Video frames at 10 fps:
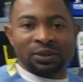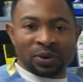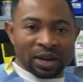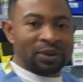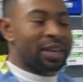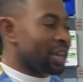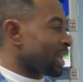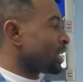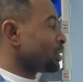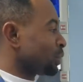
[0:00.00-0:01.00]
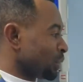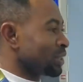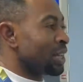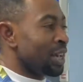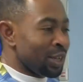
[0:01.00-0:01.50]
around here,
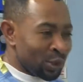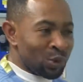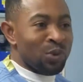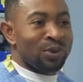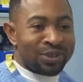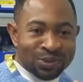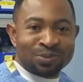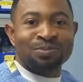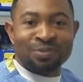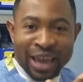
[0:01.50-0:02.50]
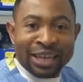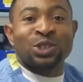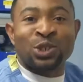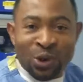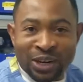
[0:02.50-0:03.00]
just to
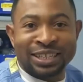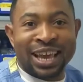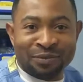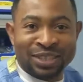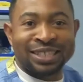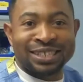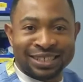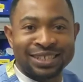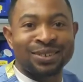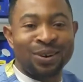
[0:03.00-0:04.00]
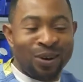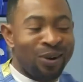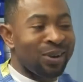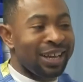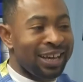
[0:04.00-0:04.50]
ensure that everything is still
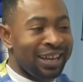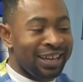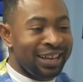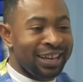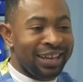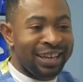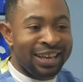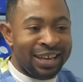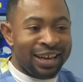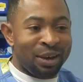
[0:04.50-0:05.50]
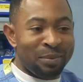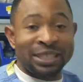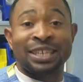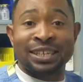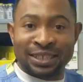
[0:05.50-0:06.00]
all
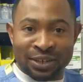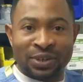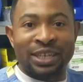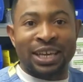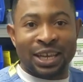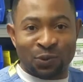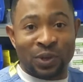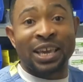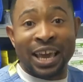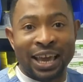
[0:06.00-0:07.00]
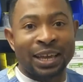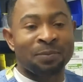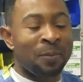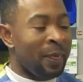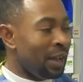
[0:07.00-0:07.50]
maintaining sterility as we
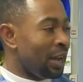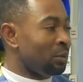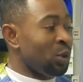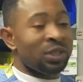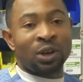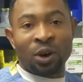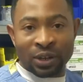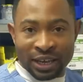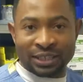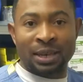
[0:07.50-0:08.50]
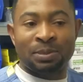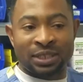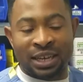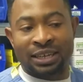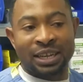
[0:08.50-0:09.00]
can, using all the aseptic
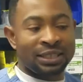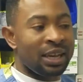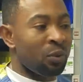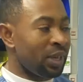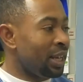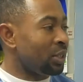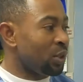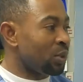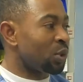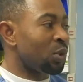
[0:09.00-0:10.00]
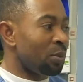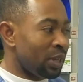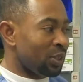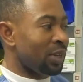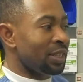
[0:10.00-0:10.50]
techniques that we can use to
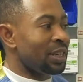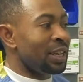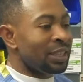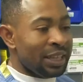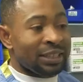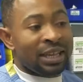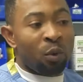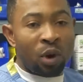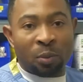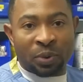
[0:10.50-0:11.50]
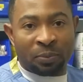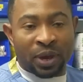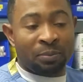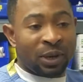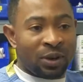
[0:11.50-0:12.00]
make sure that things are well
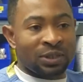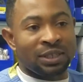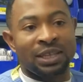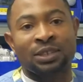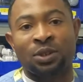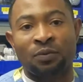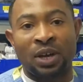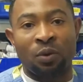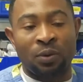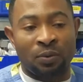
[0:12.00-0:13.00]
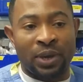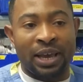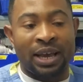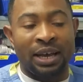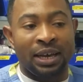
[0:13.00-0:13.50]
prepared, because these are stuff that we
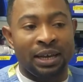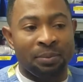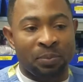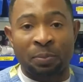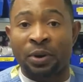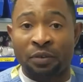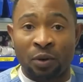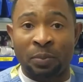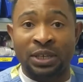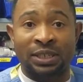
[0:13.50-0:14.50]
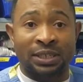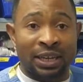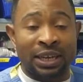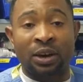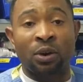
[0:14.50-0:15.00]
are preparing for patients
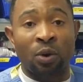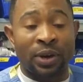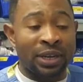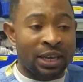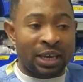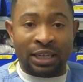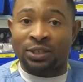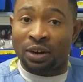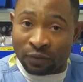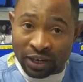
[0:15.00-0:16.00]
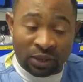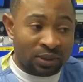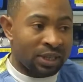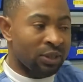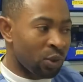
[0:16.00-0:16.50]
and they're all going
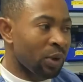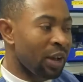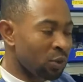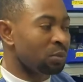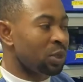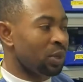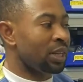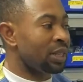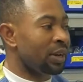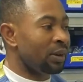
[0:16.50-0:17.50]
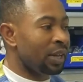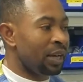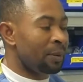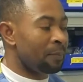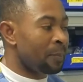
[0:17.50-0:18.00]
intravenously, so we have to be sure that they're all
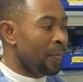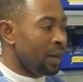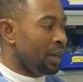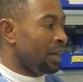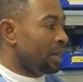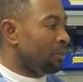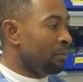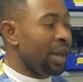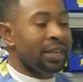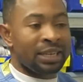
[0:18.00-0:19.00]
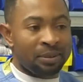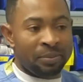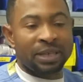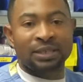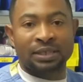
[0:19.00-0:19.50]
made in the
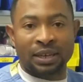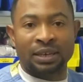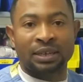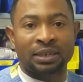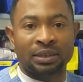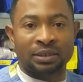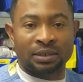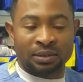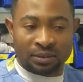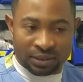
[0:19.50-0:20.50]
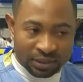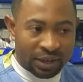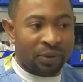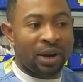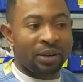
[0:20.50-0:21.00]
best
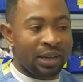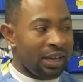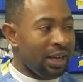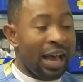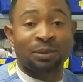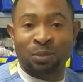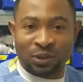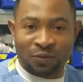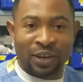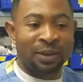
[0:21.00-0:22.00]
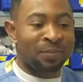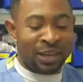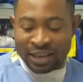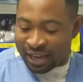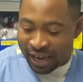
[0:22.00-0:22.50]
sterile atmosphere.
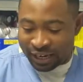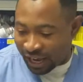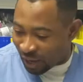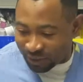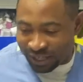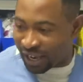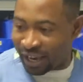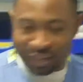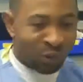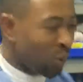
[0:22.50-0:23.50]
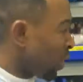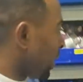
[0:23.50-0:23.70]
And out here is where